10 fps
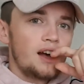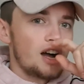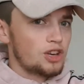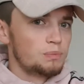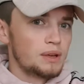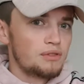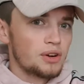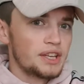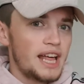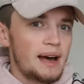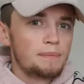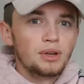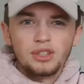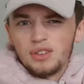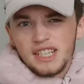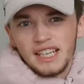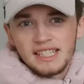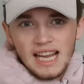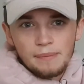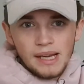I could be wrong on that, but you see the
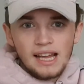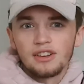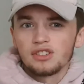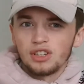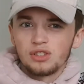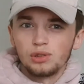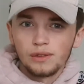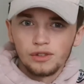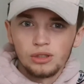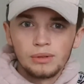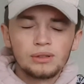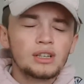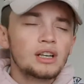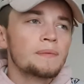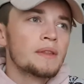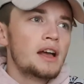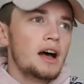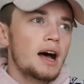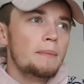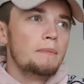table here. I'm just going to talk through them
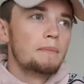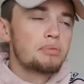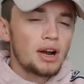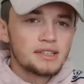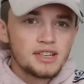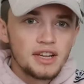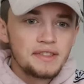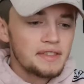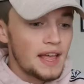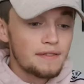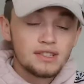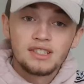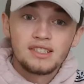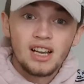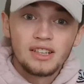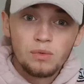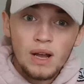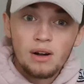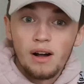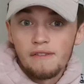all. Brighton, they've signed
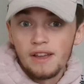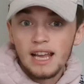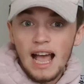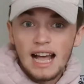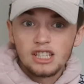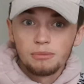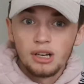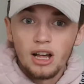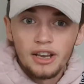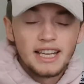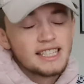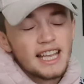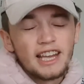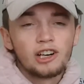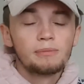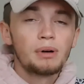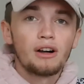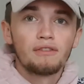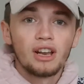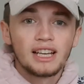well, I think. Adam Lallana, he's getting on, but
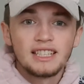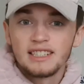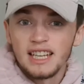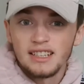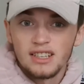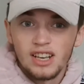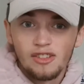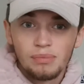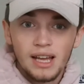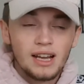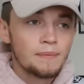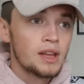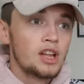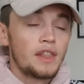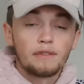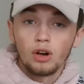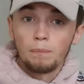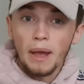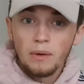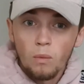I feel like he's a decent enough player. They've
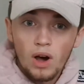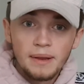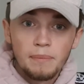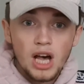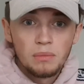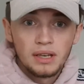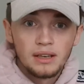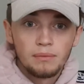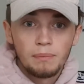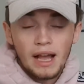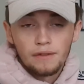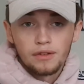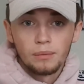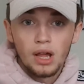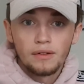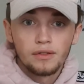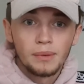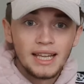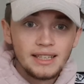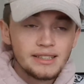got Ben White permanently back from loan
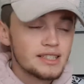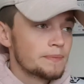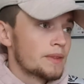from Leeds.